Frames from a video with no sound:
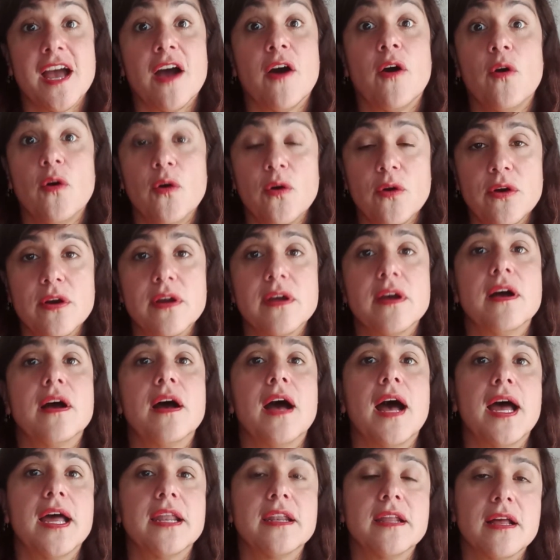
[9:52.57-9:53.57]
Or
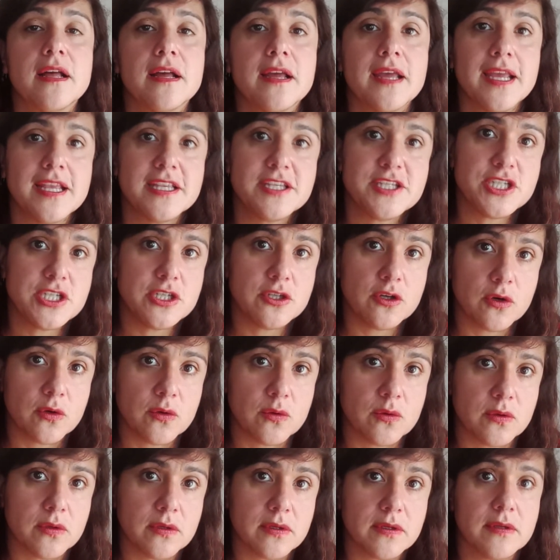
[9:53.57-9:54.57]
an
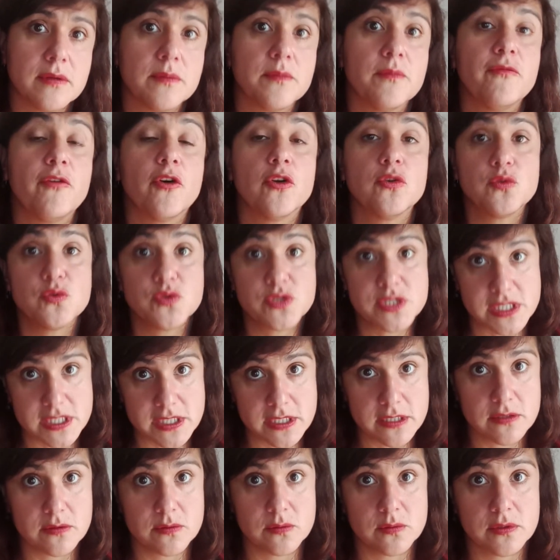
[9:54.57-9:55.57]
NGO,
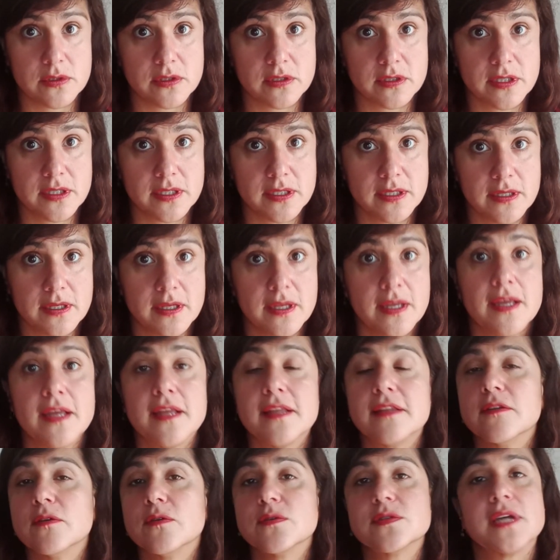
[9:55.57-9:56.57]
volunteer work.
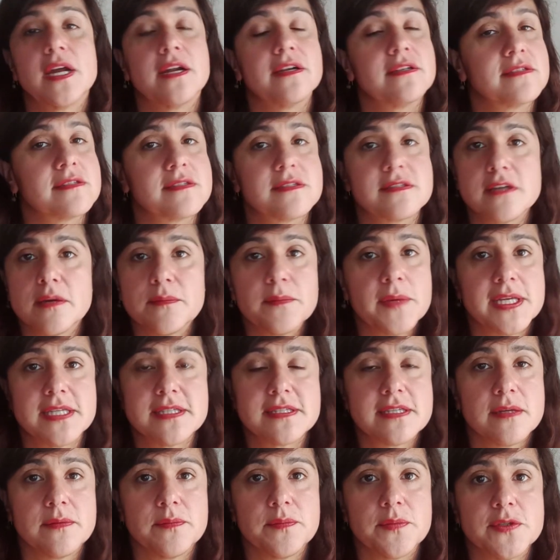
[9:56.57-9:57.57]
Those are some
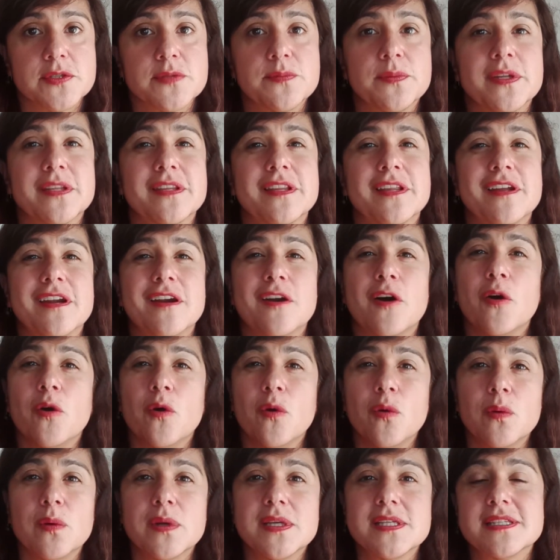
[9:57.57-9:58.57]
examples, but there are
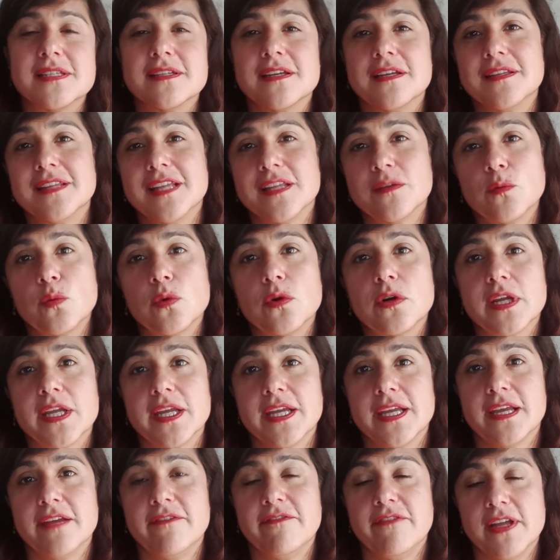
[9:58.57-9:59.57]
always
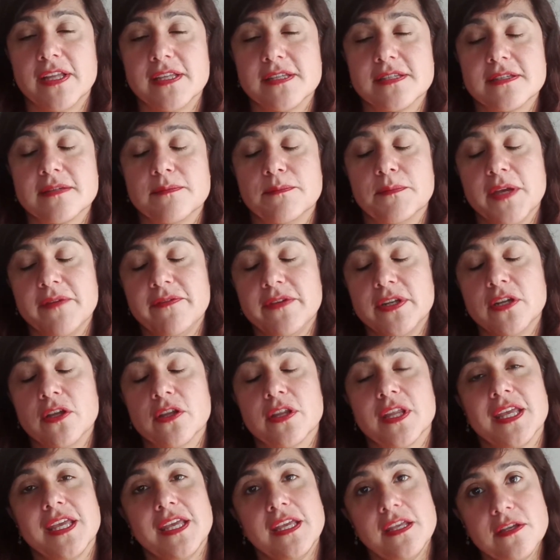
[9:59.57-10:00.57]
networking events, maybe
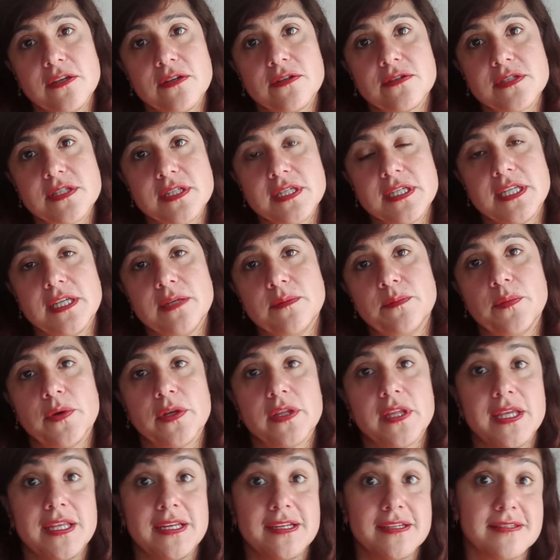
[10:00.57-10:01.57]
not in your city,
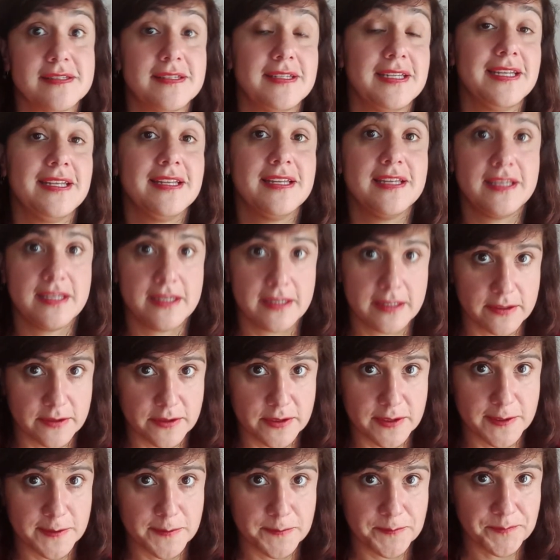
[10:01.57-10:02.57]
but in a city near
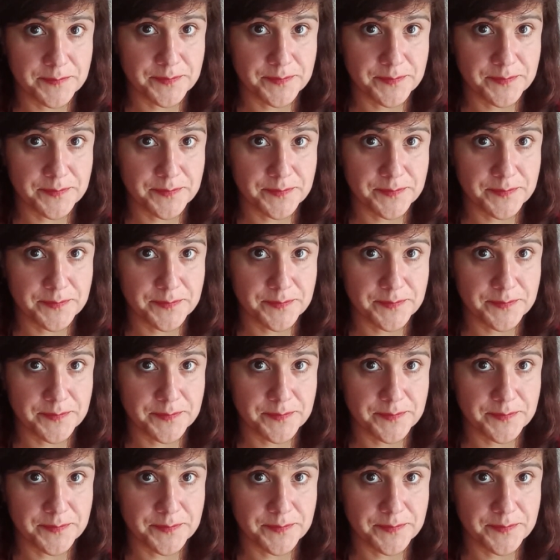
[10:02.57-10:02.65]
you.